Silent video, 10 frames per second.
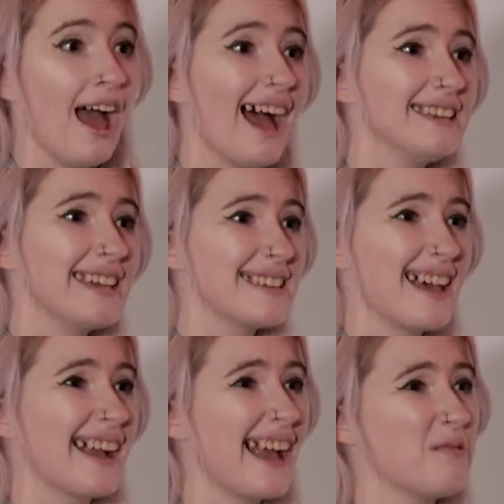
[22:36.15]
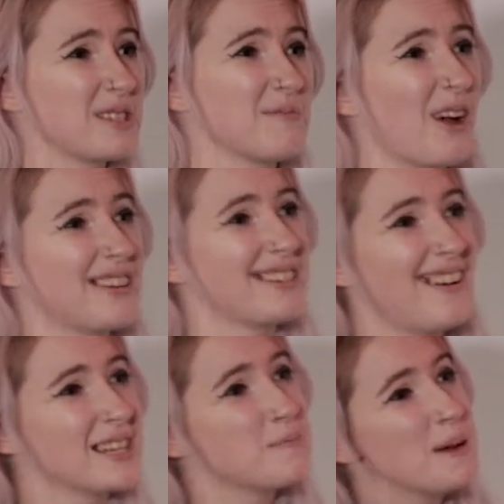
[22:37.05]
And you get to hang out with some kind of
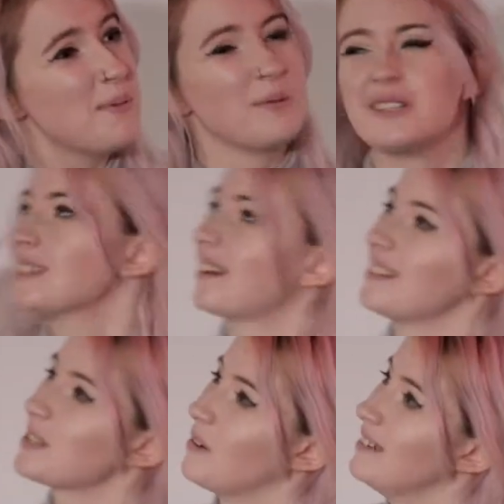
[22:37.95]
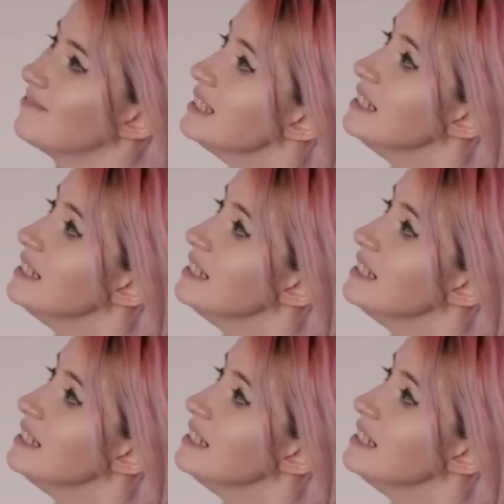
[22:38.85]
nice people, which is kind of sweet.